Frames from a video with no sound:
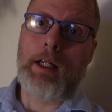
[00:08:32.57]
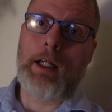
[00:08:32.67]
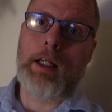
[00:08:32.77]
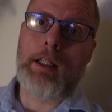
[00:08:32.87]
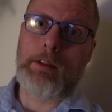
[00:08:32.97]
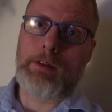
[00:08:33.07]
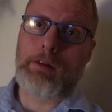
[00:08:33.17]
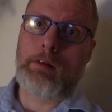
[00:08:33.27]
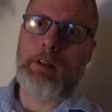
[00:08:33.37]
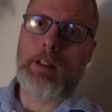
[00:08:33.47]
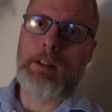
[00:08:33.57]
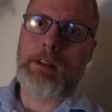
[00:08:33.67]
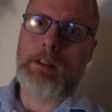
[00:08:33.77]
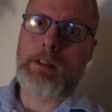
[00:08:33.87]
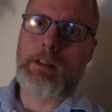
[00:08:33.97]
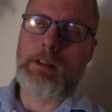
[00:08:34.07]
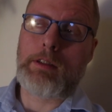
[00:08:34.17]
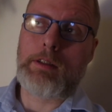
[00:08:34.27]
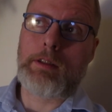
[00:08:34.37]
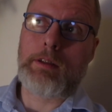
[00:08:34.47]
And only Sonia, because you
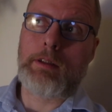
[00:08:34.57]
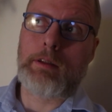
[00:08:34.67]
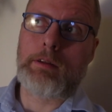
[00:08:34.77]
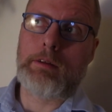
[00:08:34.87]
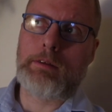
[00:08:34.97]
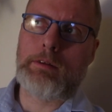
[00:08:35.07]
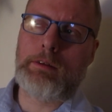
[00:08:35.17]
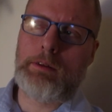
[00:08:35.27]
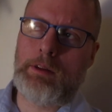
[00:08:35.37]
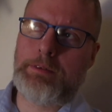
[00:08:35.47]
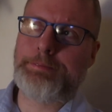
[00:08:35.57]
ordered what you wanted.